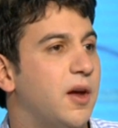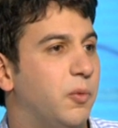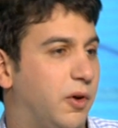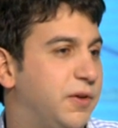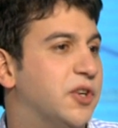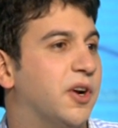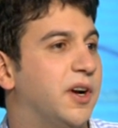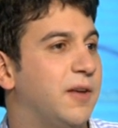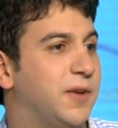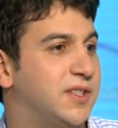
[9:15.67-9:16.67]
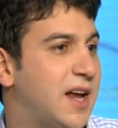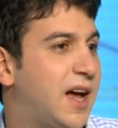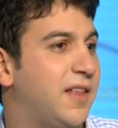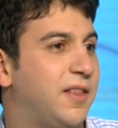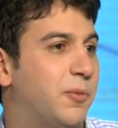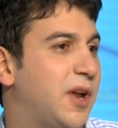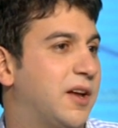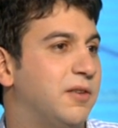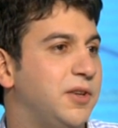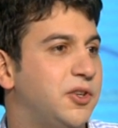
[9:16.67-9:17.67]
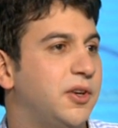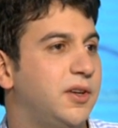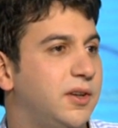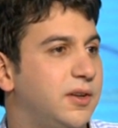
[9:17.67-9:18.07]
we'll feature it. If it's not, then we're not going to feature it.